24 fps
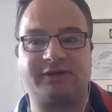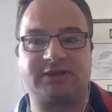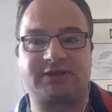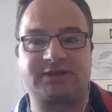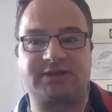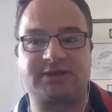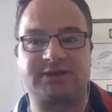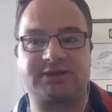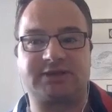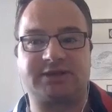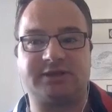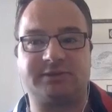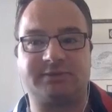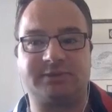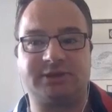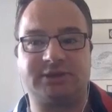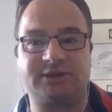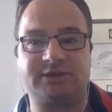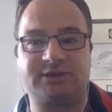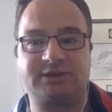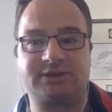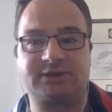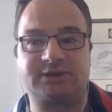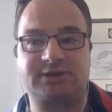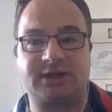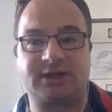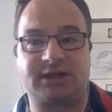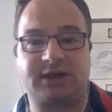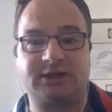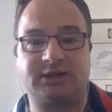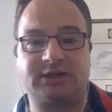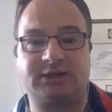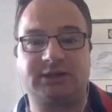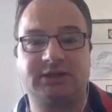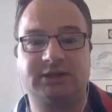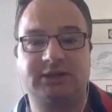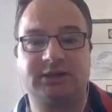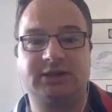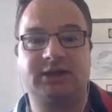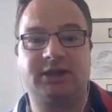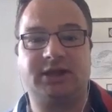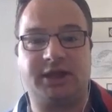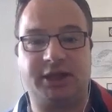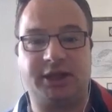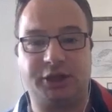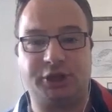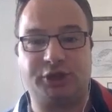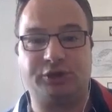a system and say,
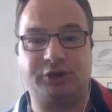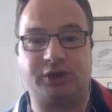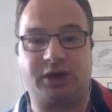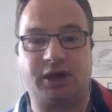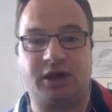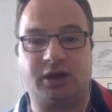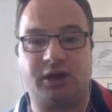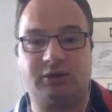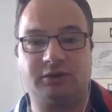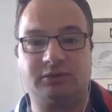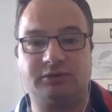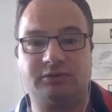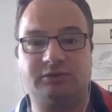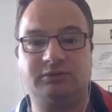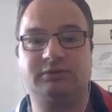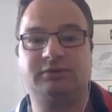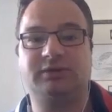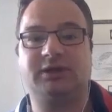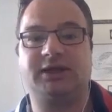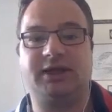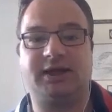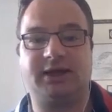here you go,